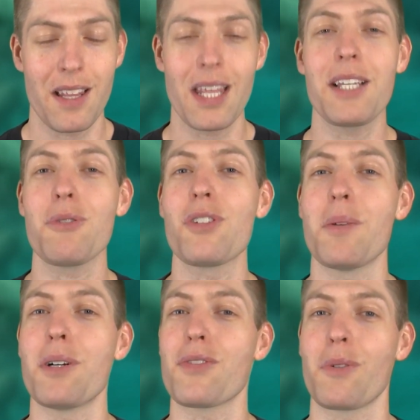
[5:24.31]
Thank you
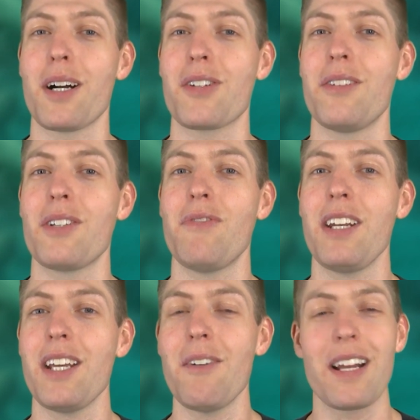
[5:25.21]
so much for watching this
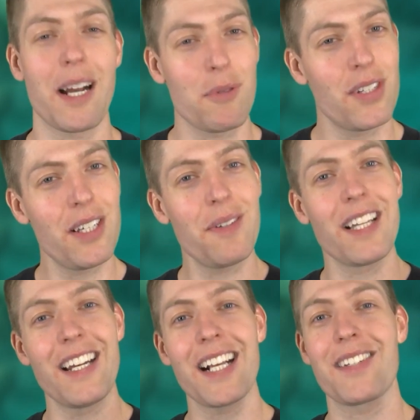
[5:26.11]
video, and I will see you
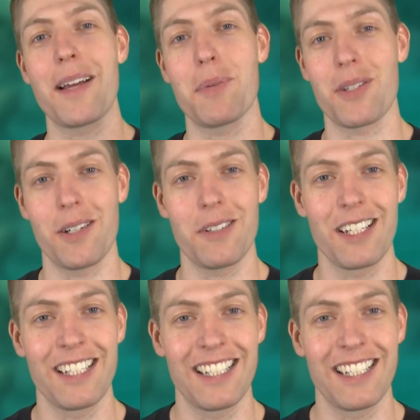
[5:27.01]
in the next episode.